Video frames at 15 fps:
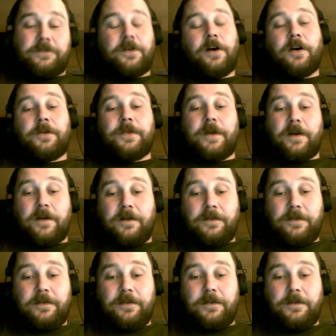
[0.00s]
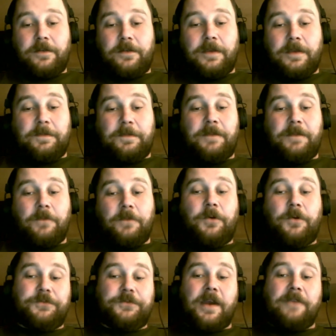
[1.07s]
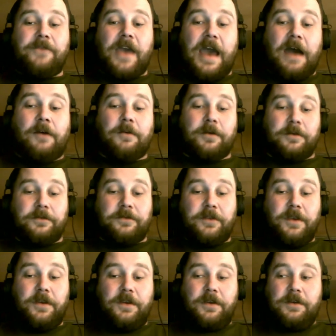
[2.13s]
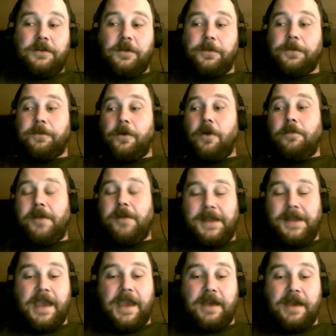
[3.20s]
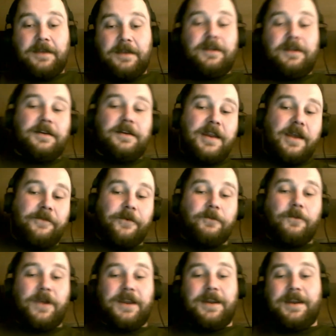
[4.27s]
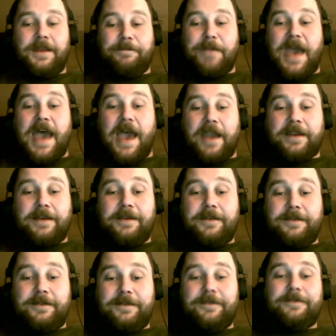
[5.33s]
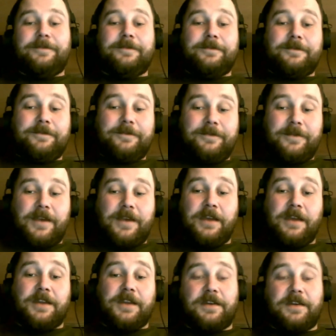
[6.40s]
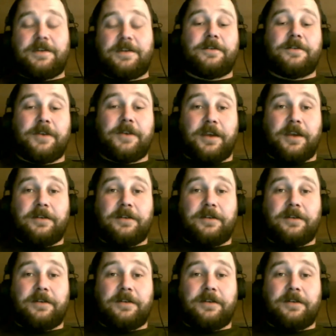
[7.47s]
are there that people will drive hours to throw money at, never win any back, and continue doing it?